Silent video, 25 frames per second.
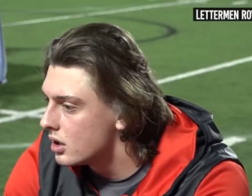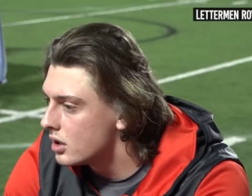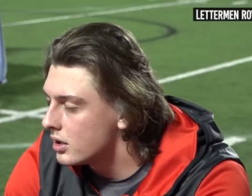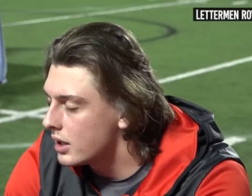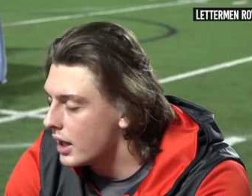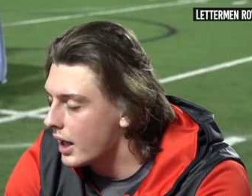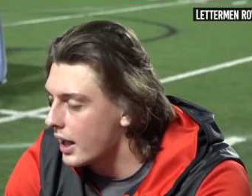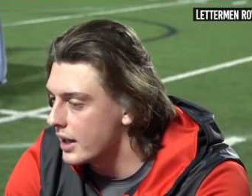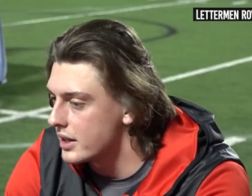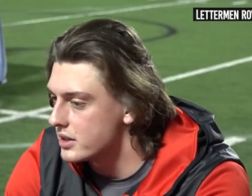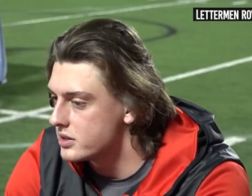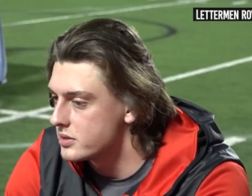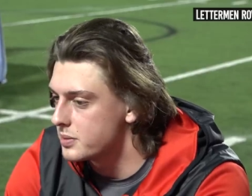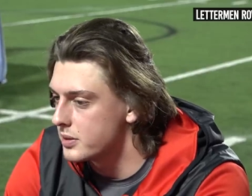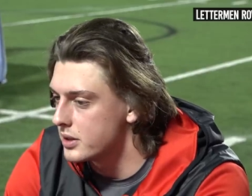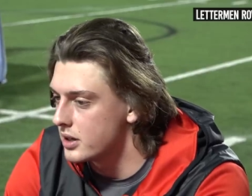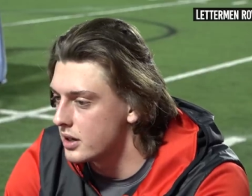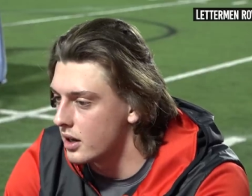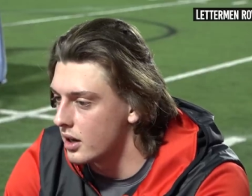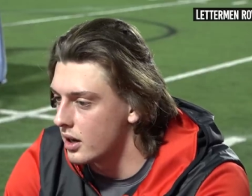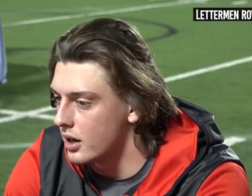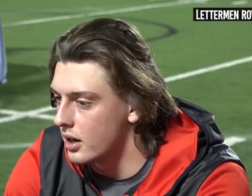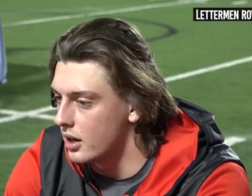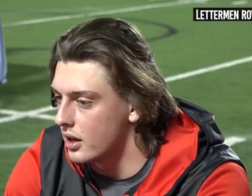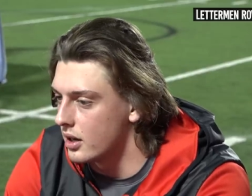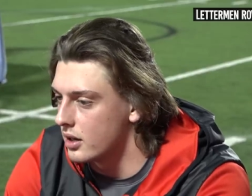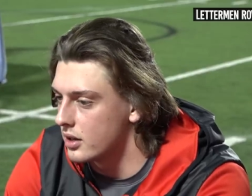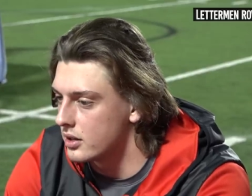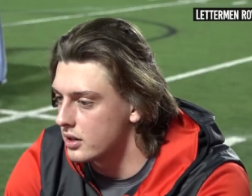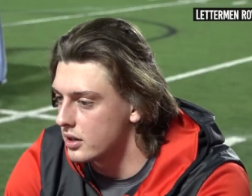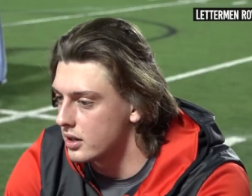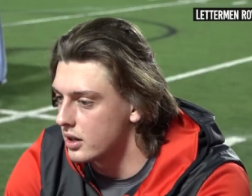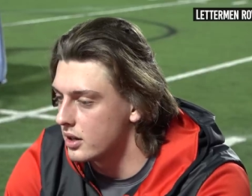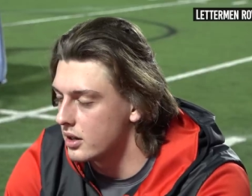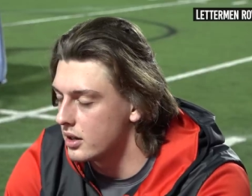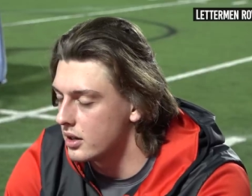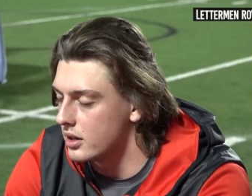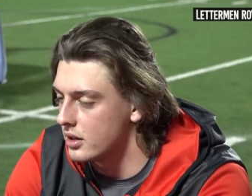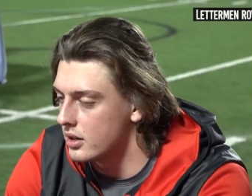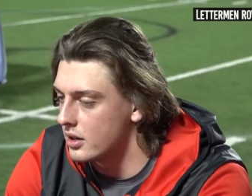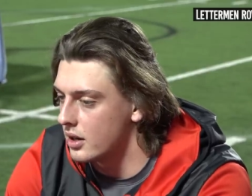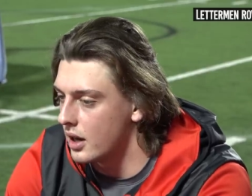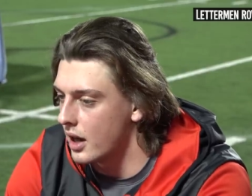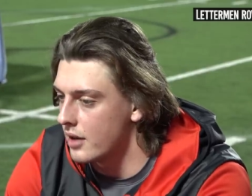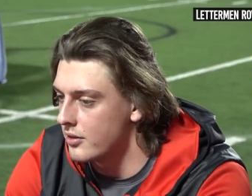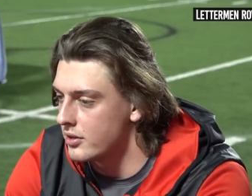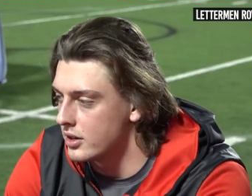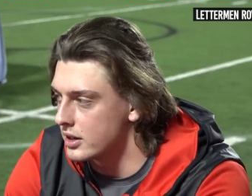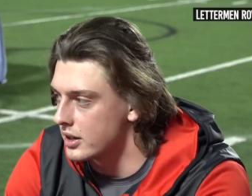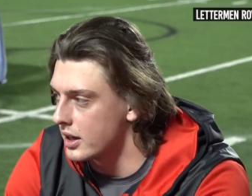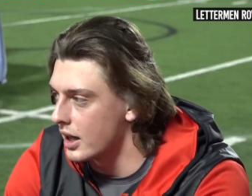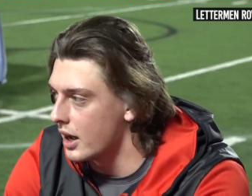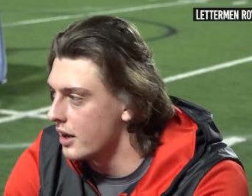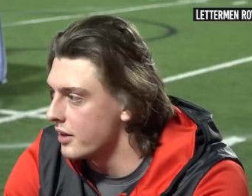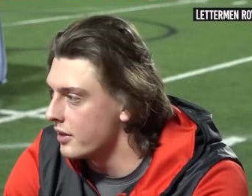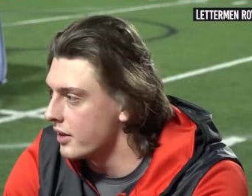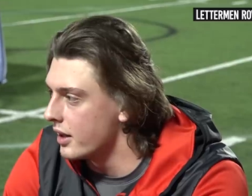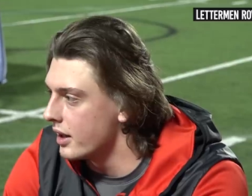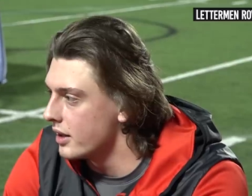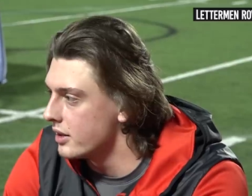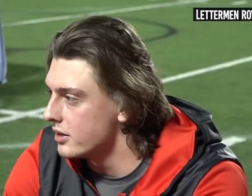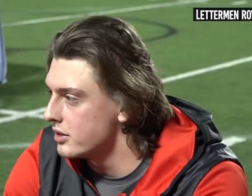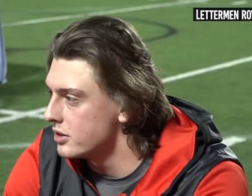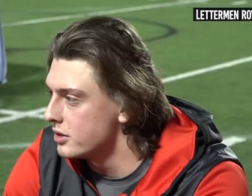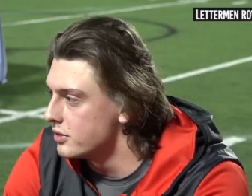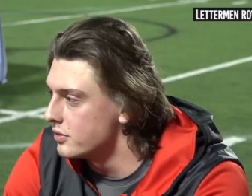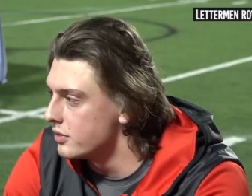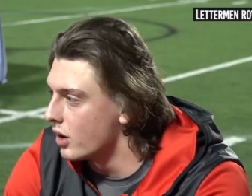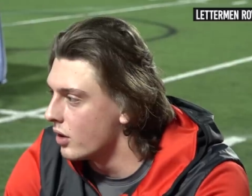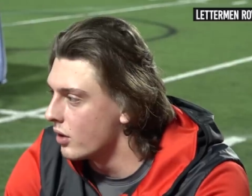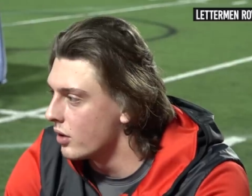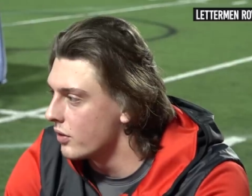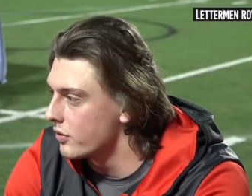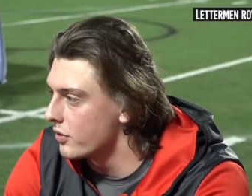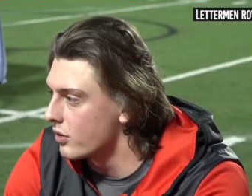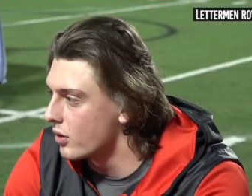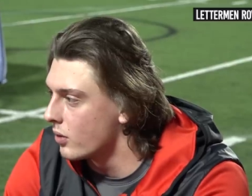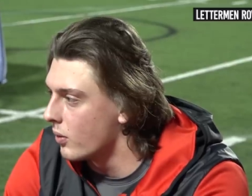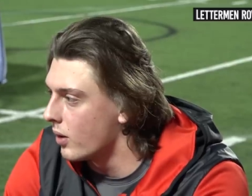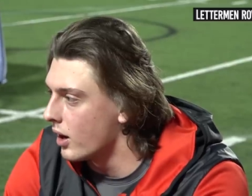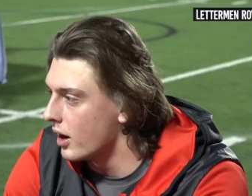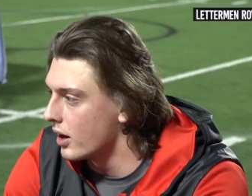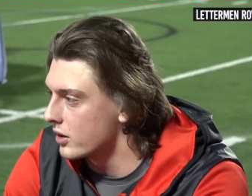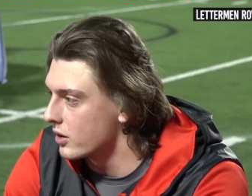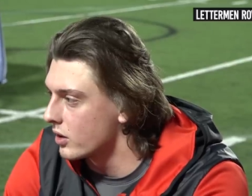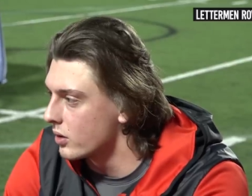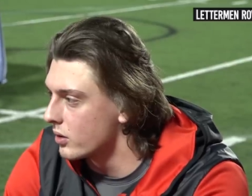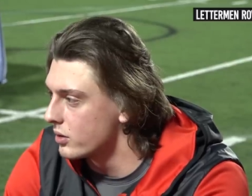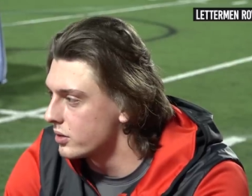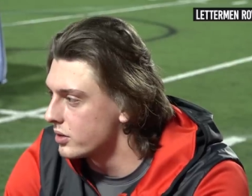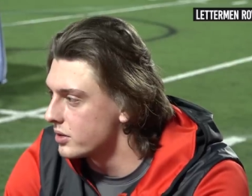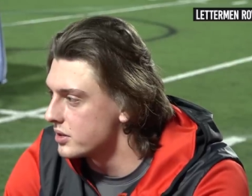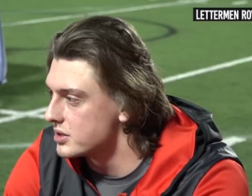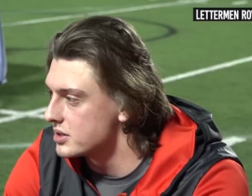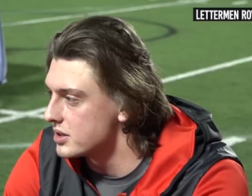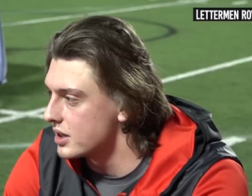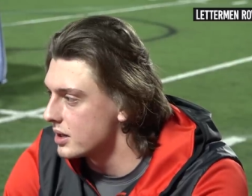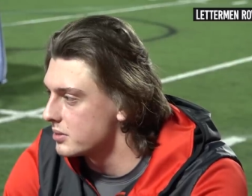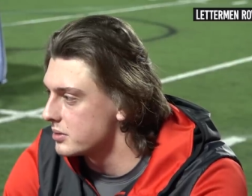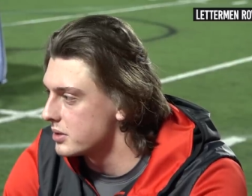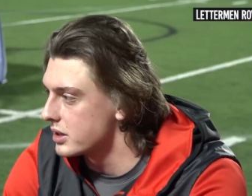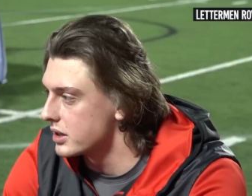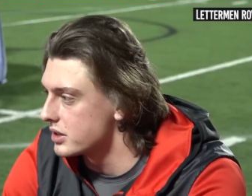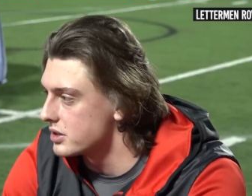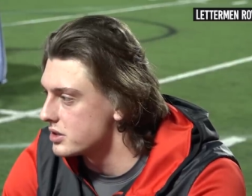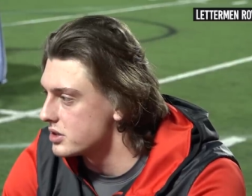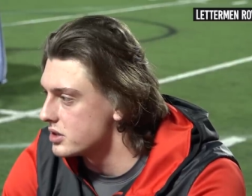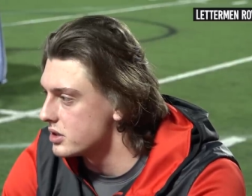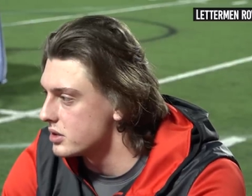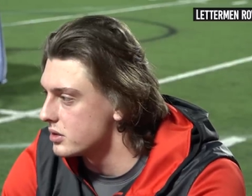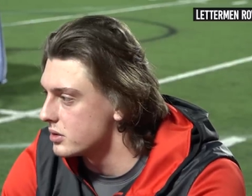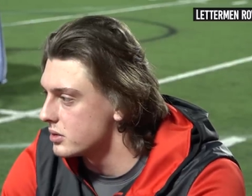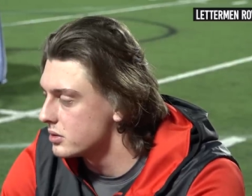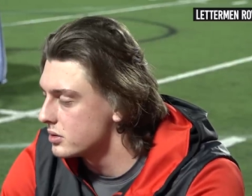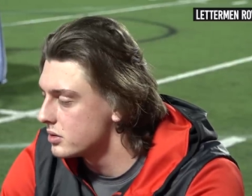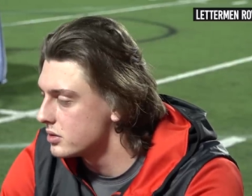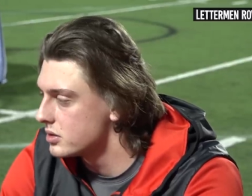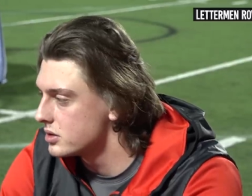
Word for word: Yeah, it's been uh, good having a guy that you've known for a while going through the same thing as you.